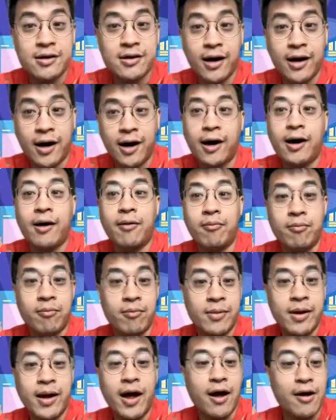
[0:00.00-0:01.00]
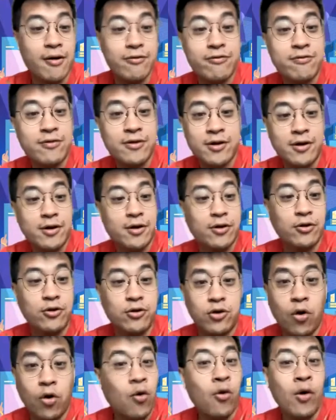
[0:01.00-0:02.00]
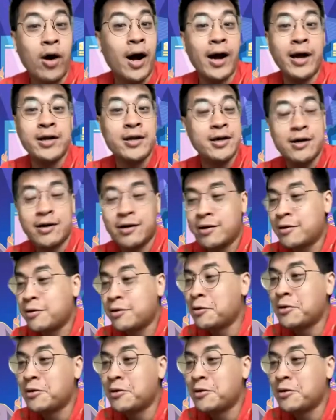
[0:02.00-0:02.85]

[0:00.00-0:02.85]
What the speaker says: have no idea